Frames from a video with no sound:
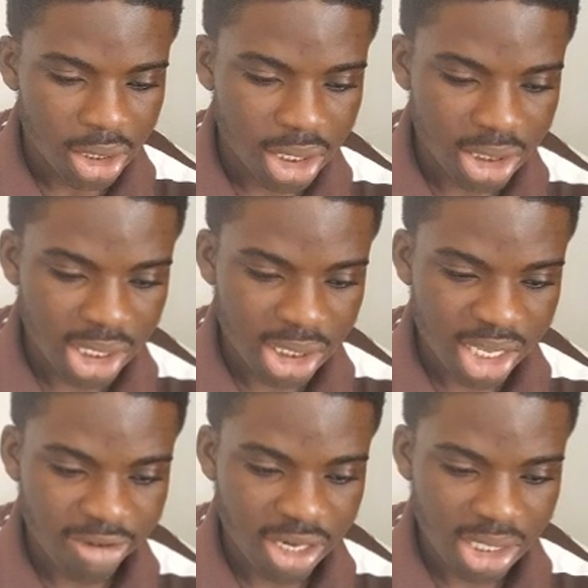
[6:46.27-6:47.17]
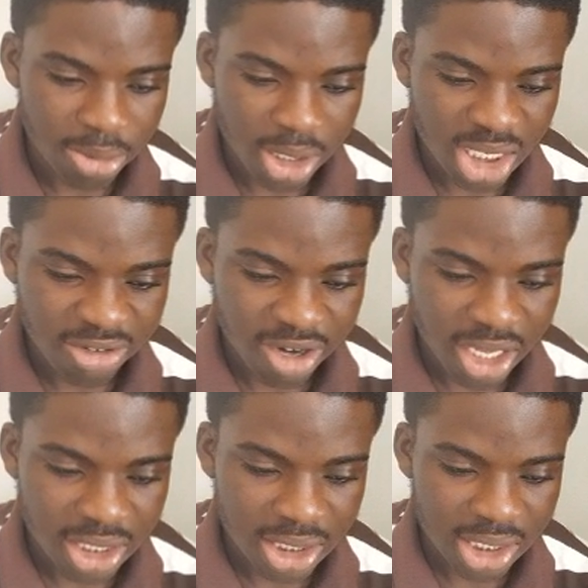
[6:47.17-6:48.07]
And this is a server. This is the main server,
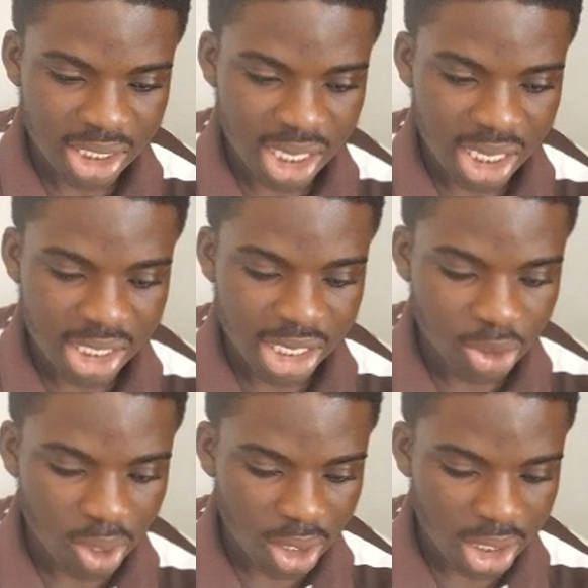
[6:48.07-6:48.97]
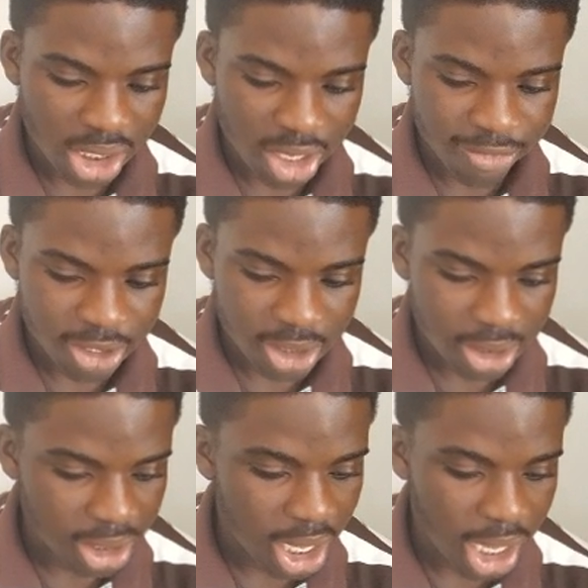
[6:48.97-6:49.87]
right? This is the network
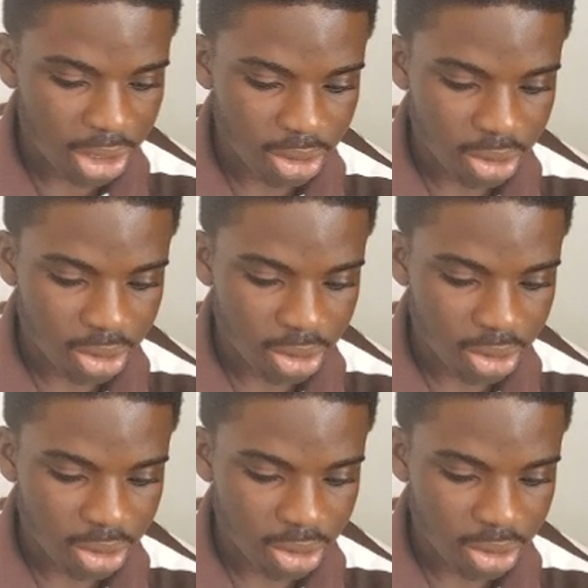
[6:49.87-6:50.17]
interface card.